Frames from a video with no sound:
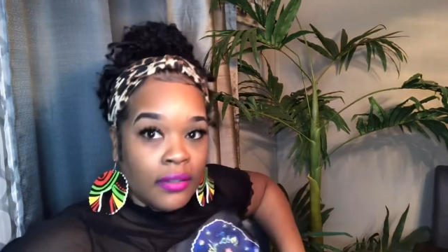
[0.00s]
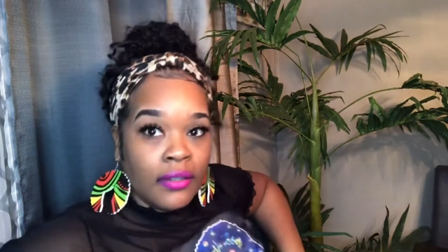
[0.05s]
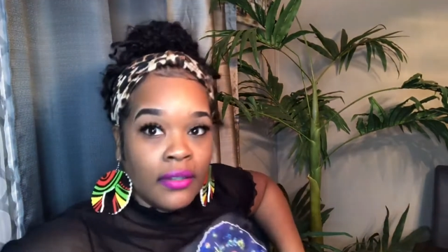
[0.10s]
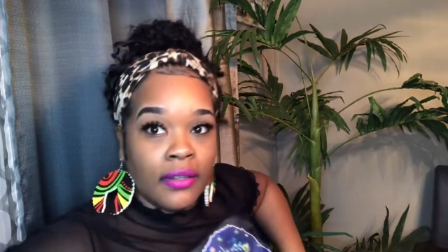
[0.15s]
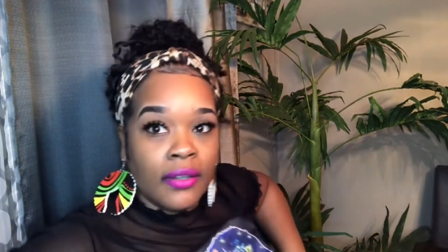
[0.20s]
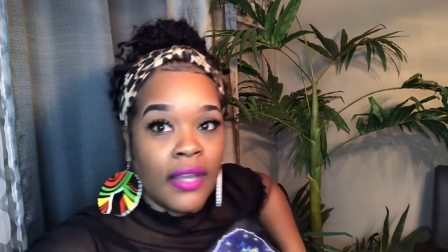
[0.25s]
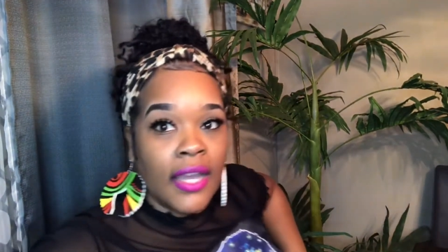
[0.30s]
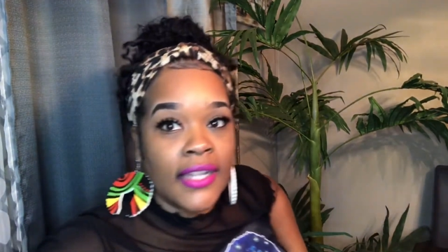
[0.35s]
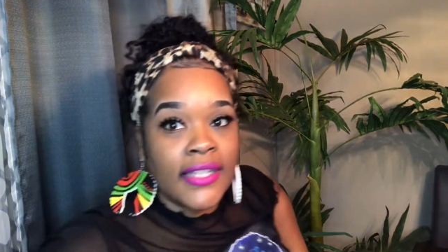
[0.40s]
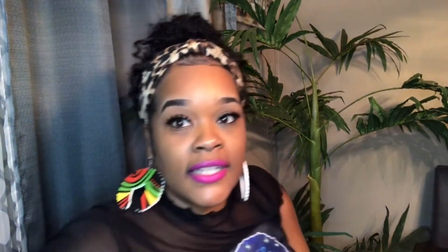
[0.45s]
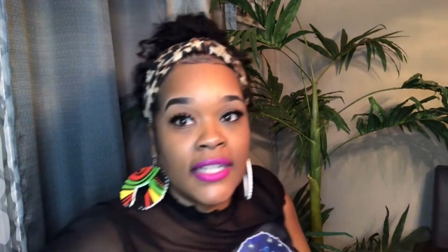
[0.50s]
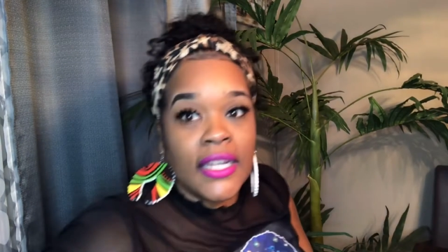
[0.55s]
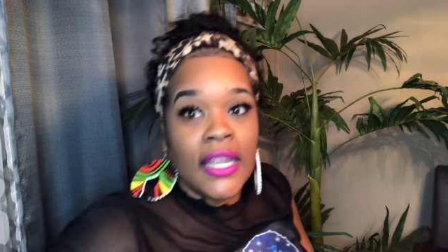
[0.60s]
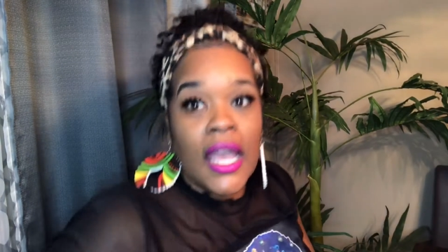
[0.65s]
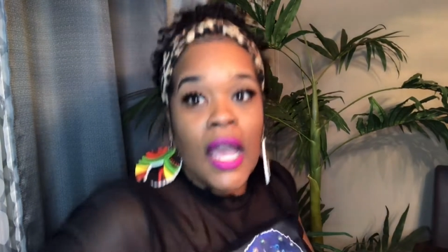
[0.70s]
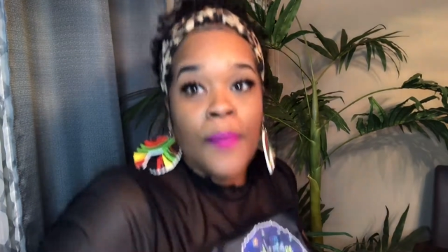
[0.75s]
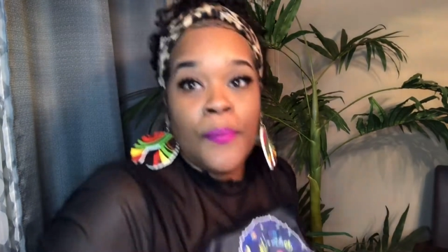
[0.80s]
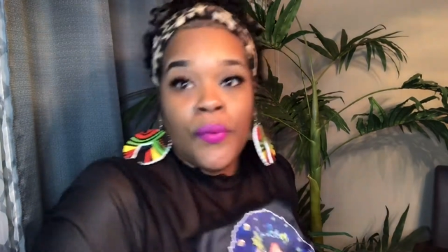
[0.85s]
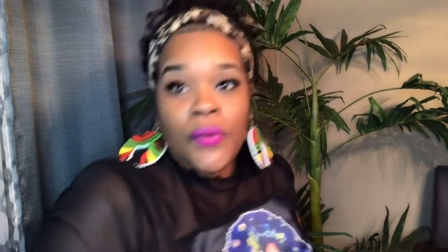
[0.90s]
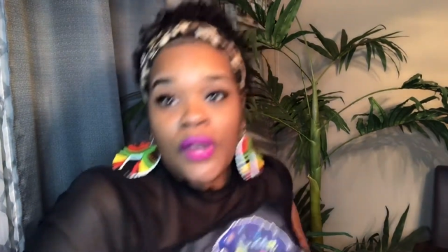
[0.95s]

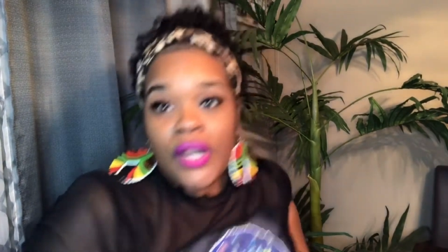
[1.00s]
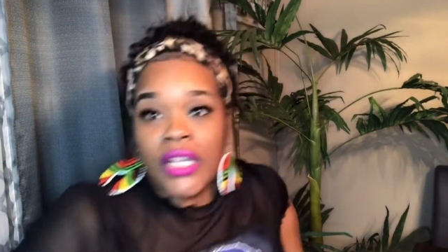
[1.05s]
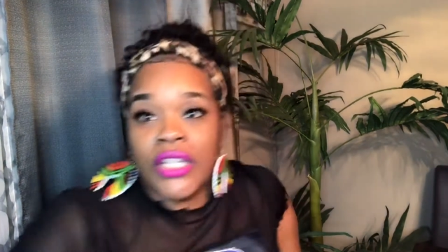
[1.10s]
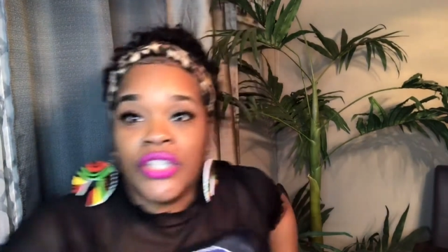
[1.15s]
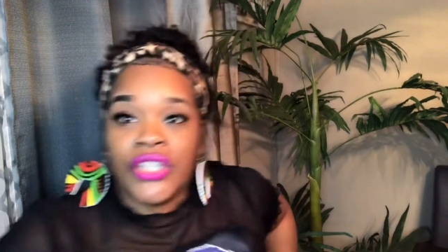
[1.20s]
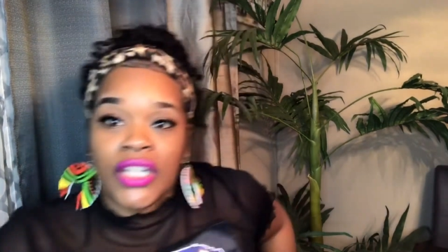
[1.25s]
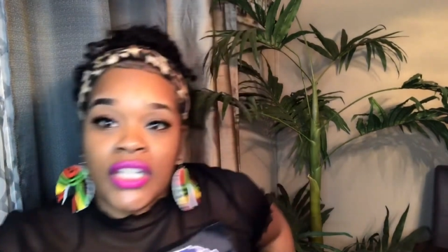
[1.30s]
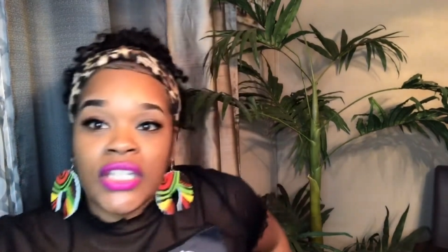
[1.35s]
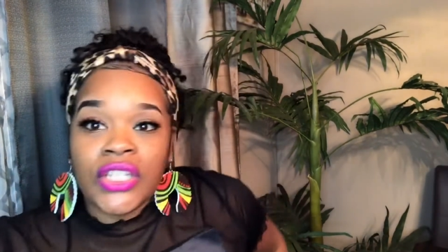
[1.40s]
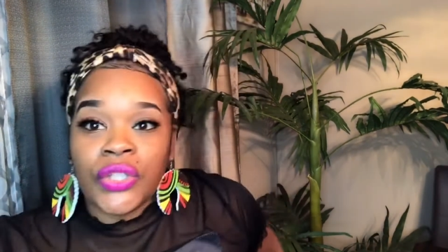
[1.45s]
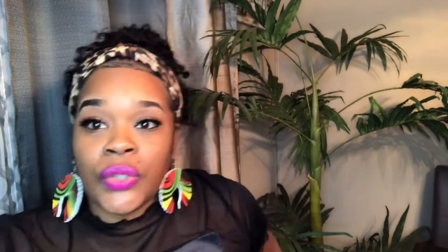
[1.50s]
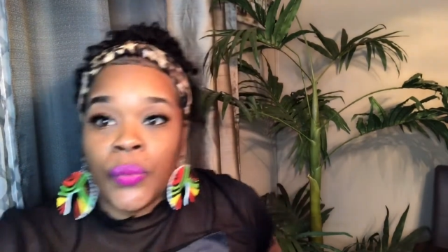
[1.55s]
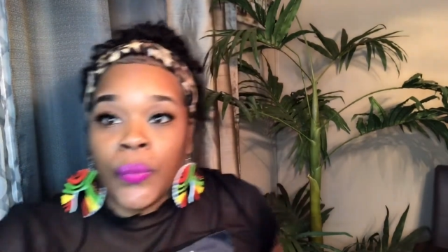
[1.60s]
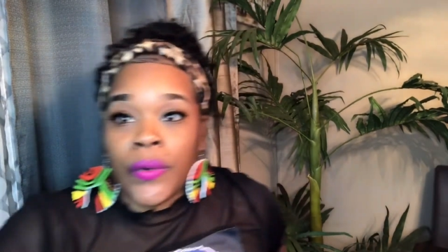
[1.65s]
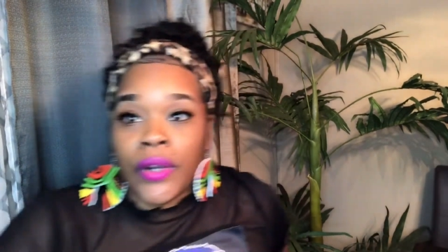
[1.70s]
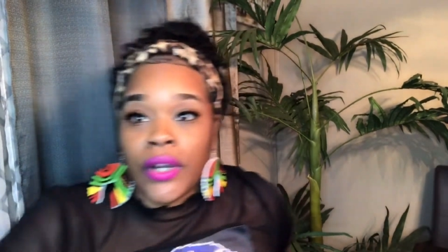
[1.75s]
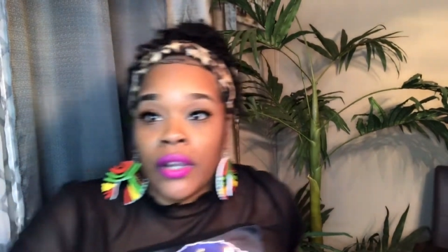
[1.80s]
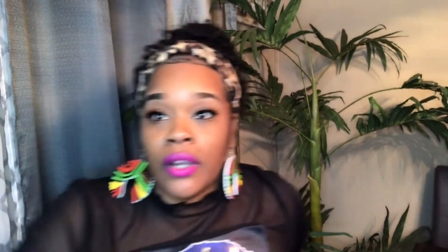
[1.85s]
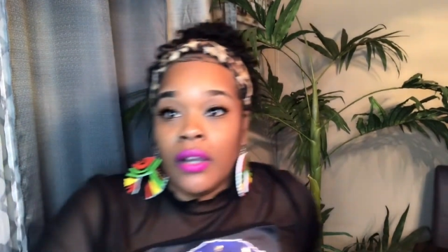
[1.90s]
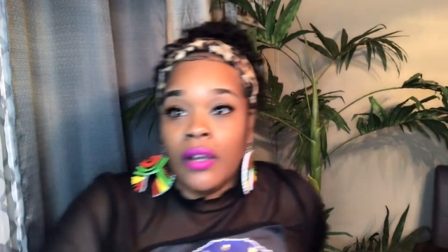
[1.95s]
I bought it just to
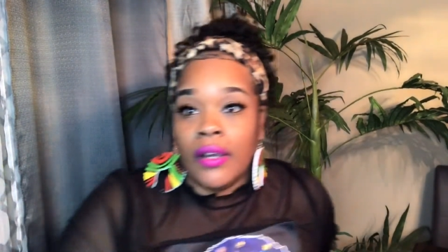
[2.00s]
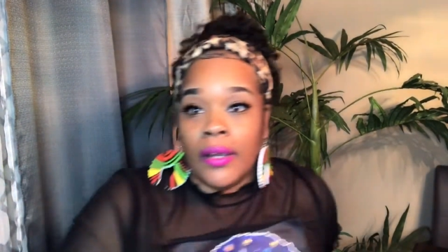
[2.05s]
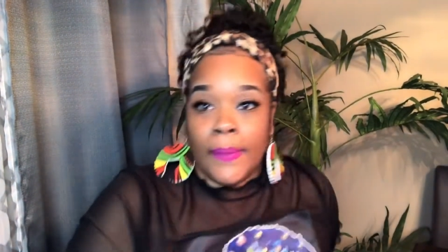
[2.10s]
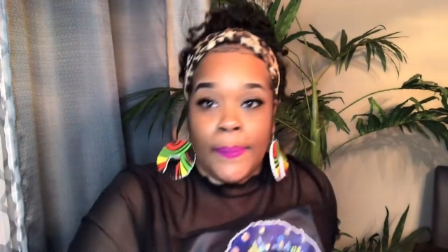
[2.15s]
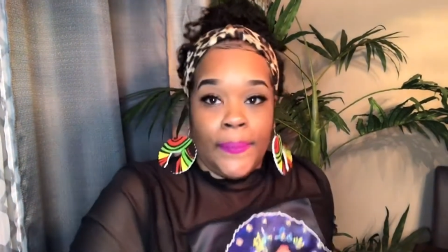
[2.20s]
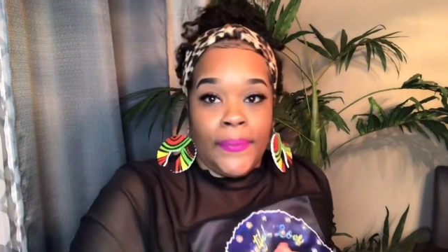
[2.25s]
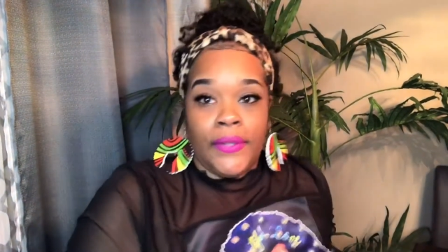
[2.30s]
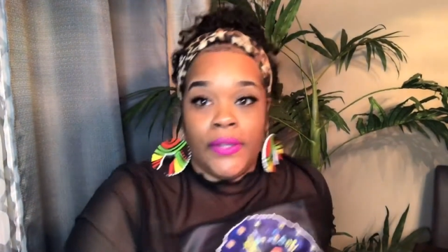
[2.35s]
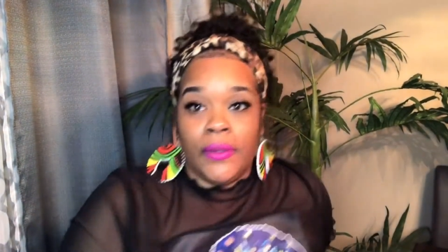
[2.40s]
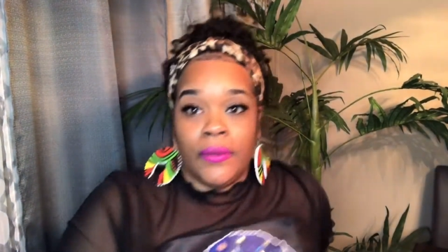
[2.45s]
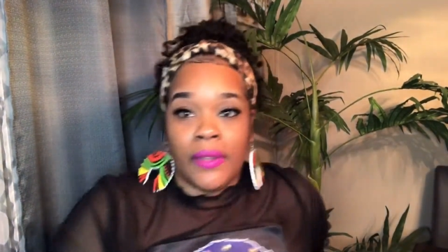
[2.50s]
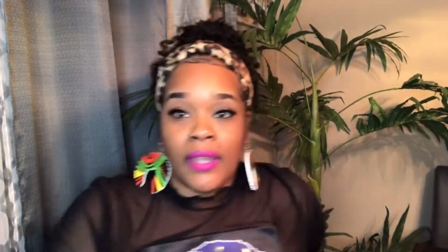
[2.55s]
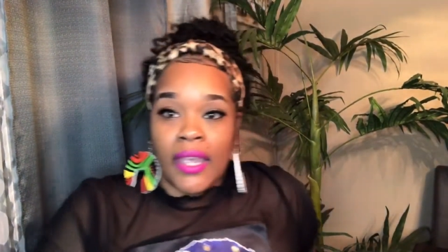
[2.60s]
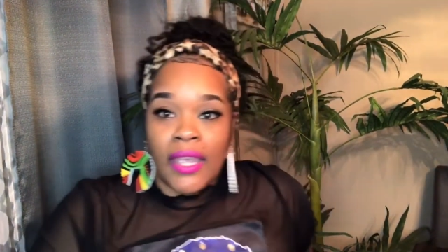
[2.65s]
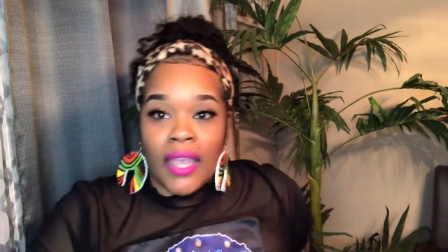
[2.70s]
wear up, okay?